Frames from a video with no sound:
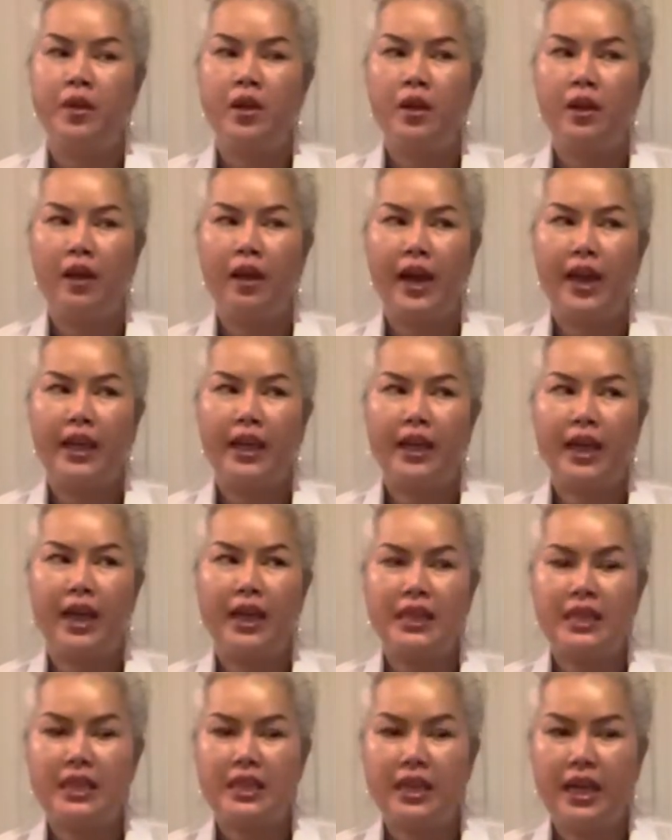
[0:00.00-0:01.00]
like I
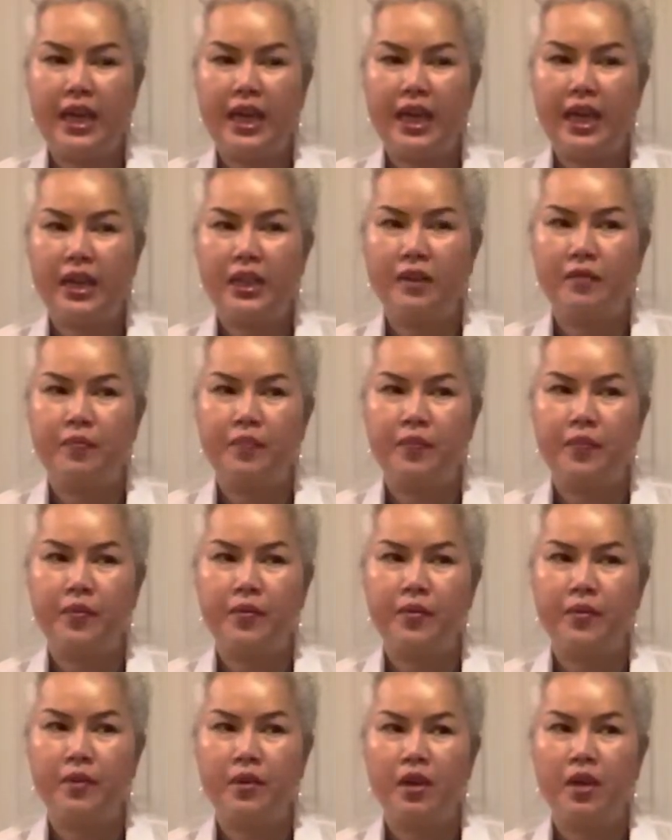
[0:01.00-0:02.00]
said,
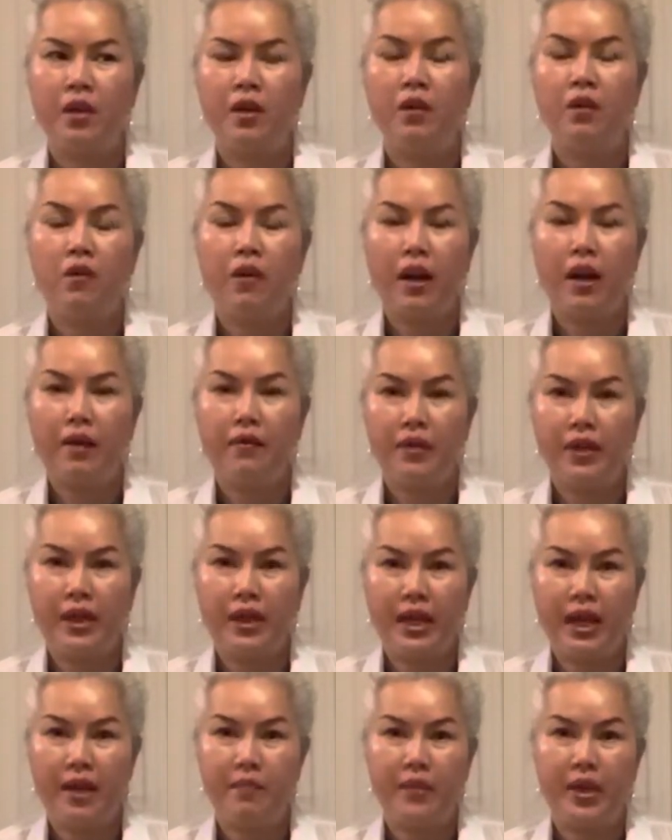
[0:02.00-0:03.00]
whoever come